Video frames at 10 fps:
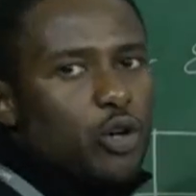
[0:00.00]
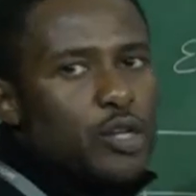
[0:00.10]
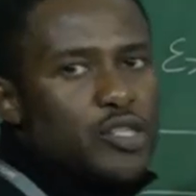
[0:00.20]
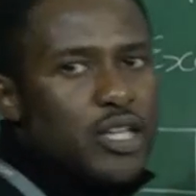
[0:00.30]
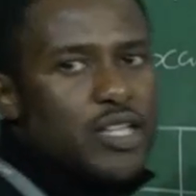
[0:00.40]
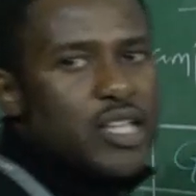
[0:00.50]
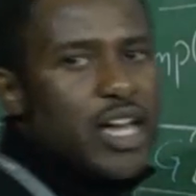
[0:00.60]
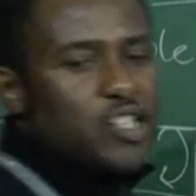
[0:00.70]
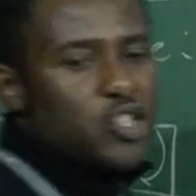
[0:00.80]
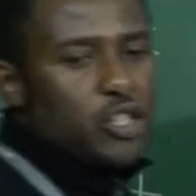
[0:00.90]
what we call
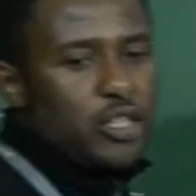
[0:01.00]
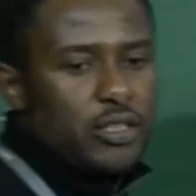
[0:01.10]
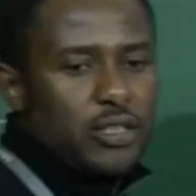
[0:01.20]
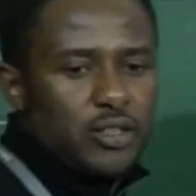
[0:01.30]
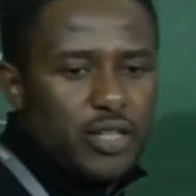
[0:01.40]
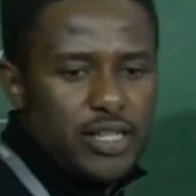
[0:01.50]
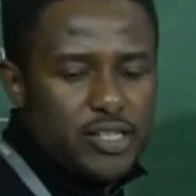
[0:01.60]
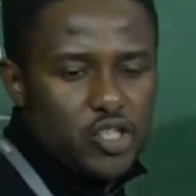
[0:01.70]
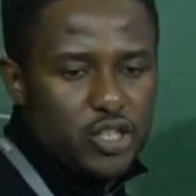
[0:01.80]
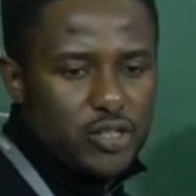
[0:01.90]
state action
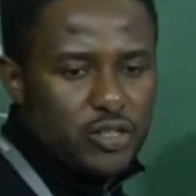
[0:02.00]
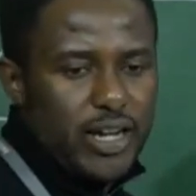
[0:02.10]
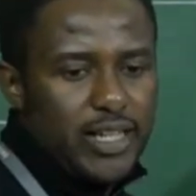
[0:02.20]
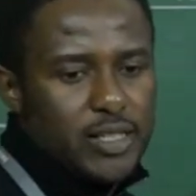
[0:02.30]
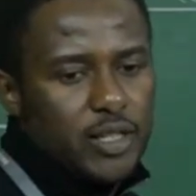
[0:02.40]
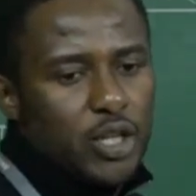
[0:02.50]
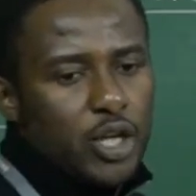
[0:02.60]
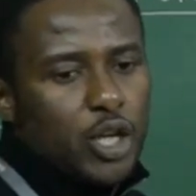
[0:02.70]
transitions, right?